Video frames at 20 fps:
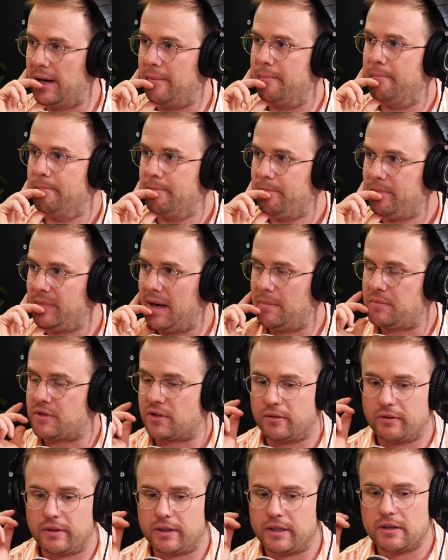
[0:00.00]
Yep,
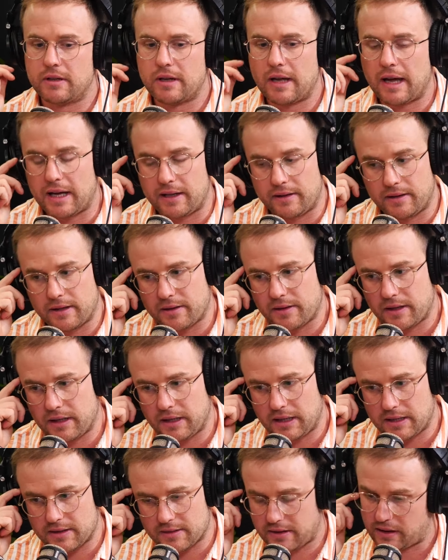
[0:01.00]
absolutely. And the
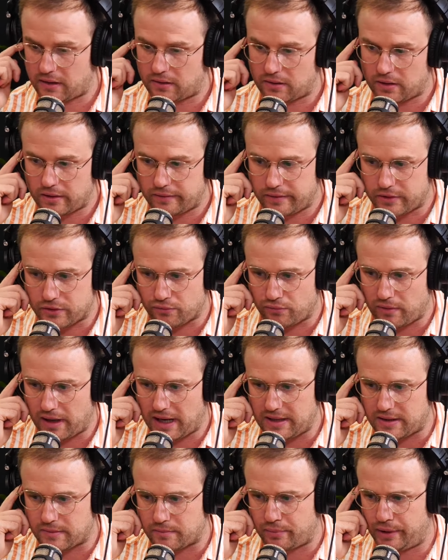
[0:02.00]
thing is, like, a lot of us
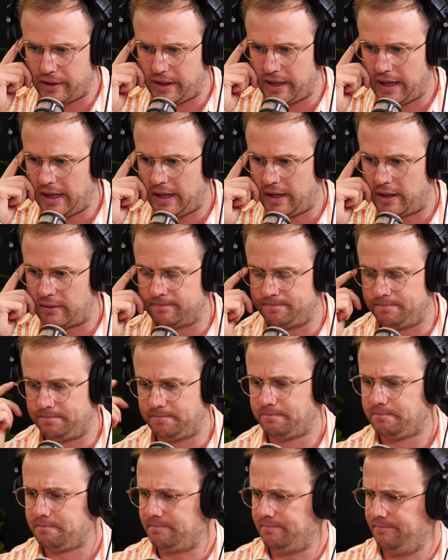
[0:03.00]
race pretty hard.
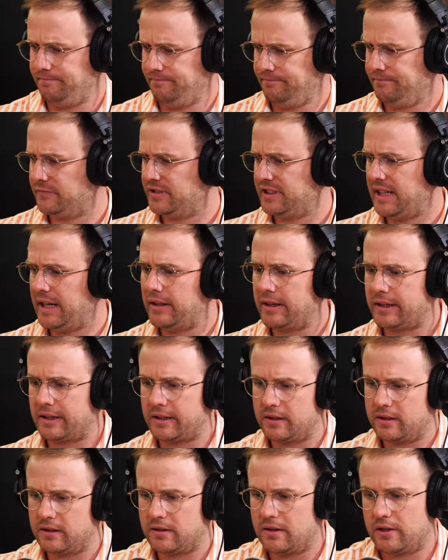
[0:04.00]
Mm. Say like
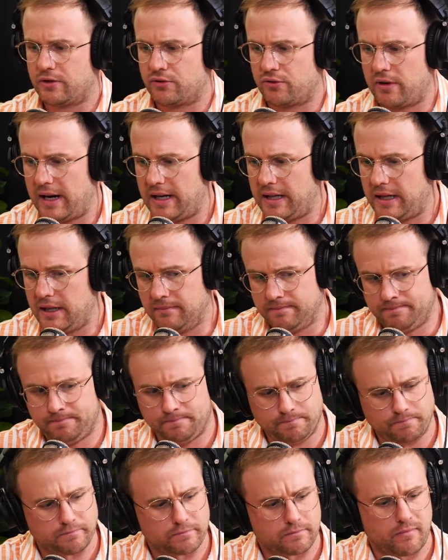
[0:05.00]
a, a tradie,
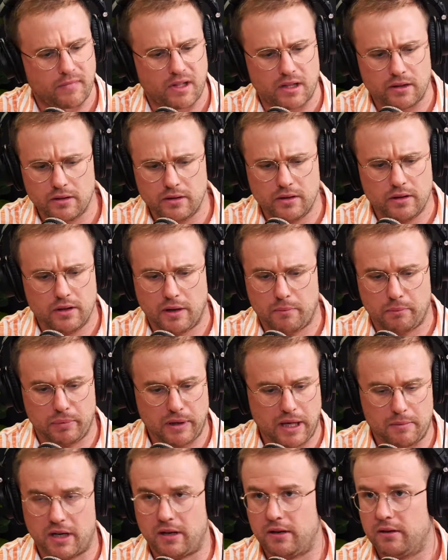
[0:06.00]
a
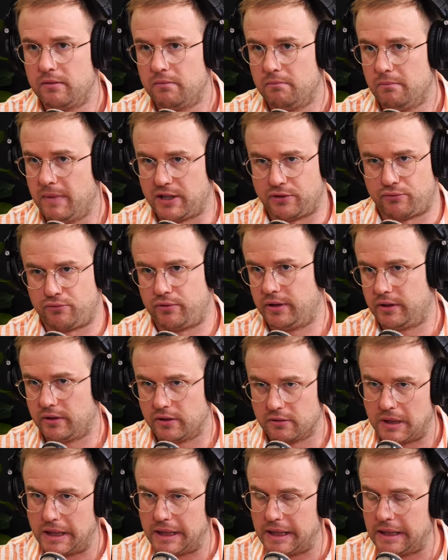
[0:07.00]
plumber makes really
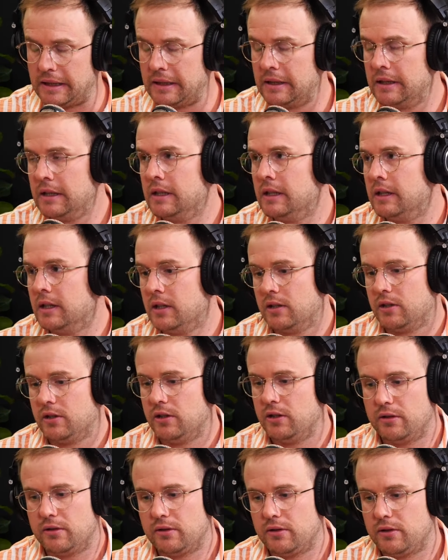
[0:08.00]
good money.
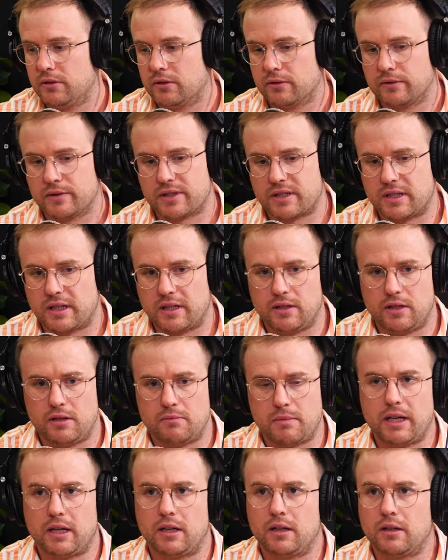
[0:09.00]
you you all of a sudden you're
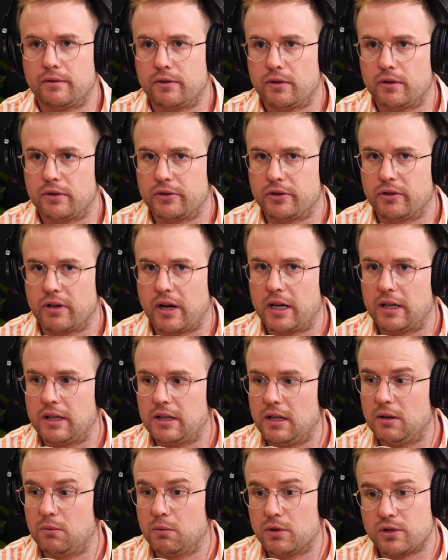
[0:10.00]
making a few hundred grand a
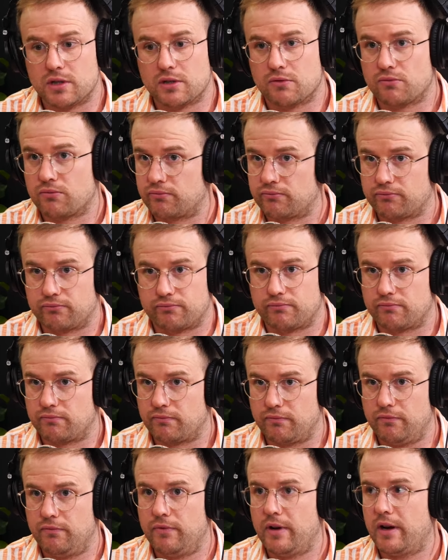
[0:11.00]
year, which is
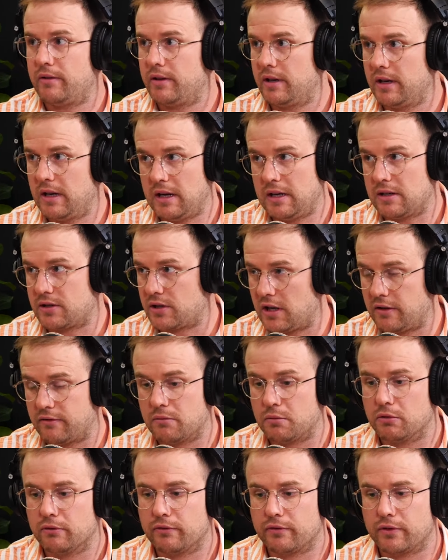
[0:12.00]
very
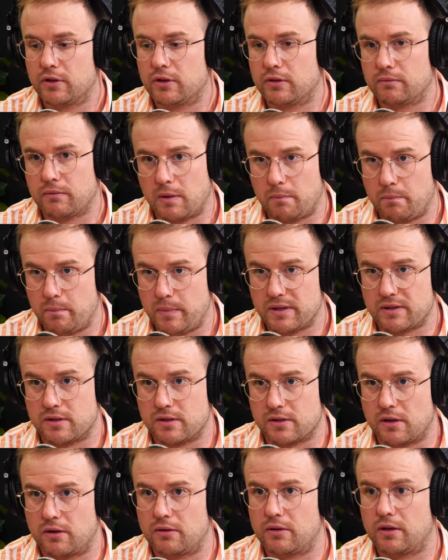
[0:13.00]
achievable for a
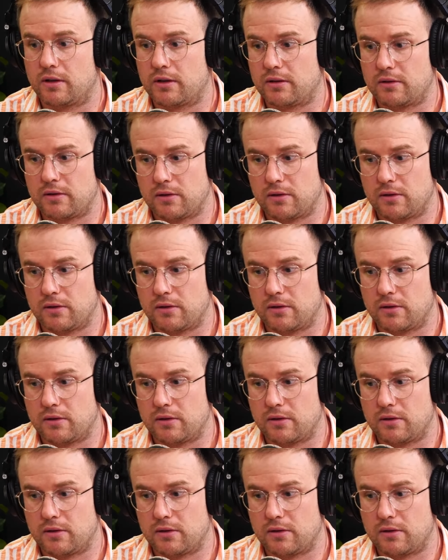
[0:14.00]
business owner